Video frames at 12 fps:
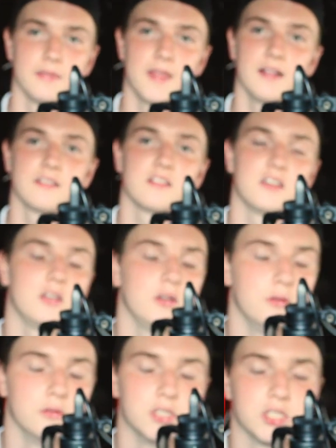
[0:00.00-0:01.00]
That's
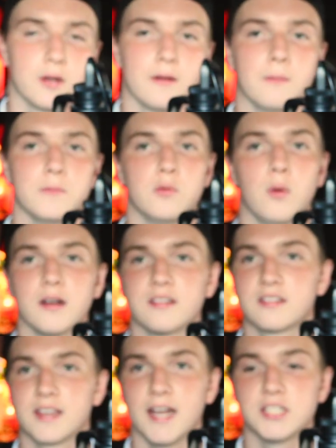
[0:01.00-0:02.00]
huge. You want to
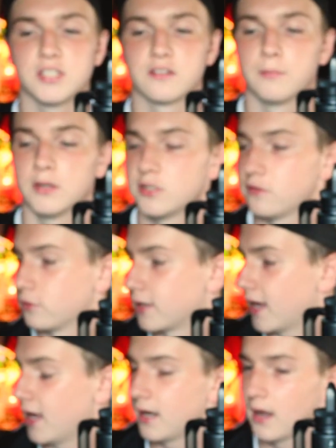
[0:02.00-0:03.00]
sketch as much as you
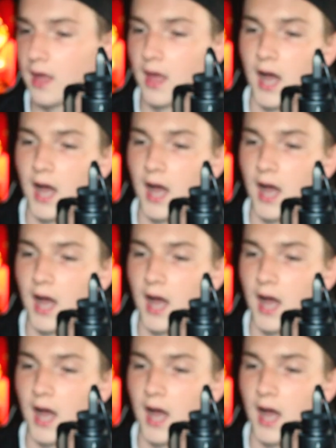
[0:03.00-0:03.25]
can.